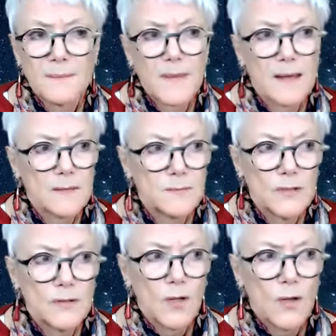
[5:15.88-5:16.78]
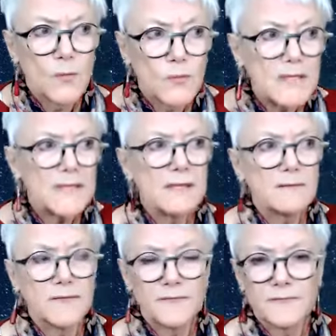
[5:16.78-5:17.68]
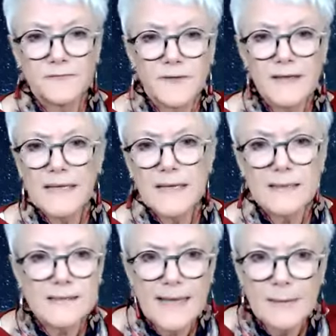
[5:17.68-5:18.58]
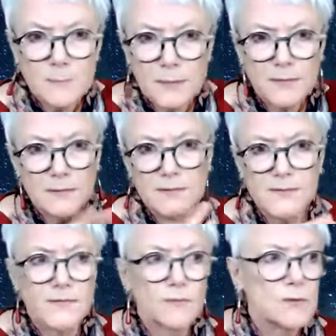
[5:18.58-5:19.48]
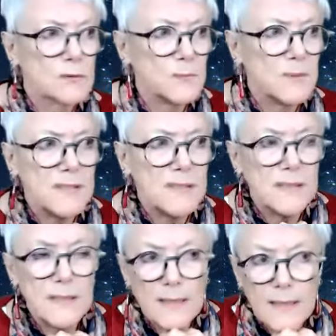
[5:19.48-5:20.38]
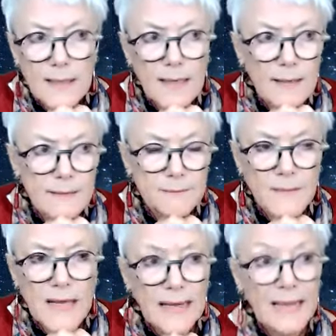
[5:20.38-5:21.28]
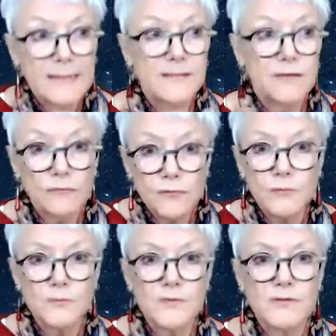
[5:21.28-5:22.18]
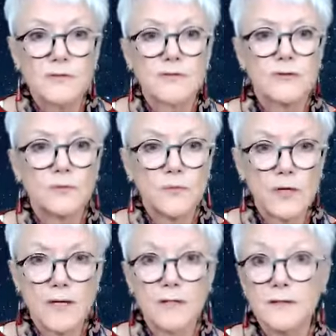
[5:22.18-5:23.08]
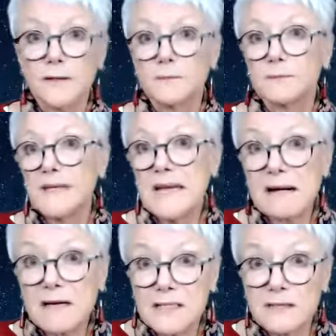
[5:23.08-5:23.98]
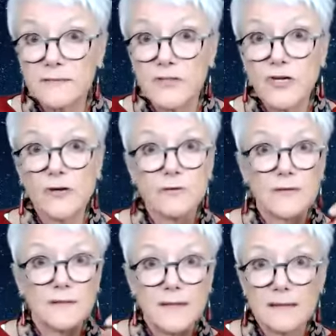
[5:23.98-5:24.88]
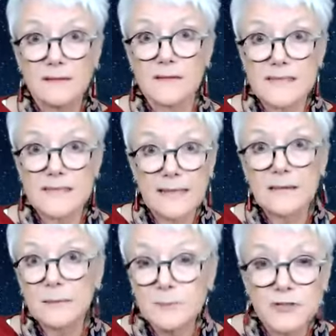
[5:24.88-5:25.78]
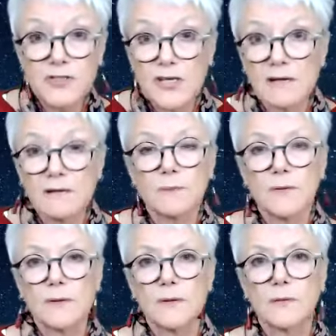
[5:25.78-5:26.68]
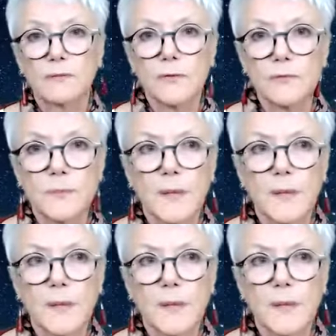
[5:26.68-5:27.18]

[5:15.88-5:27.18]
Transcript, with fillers: um, reading funny examples. We'll be um, I'll ask groups to work on a narrative joke and then stand up and share it with the group.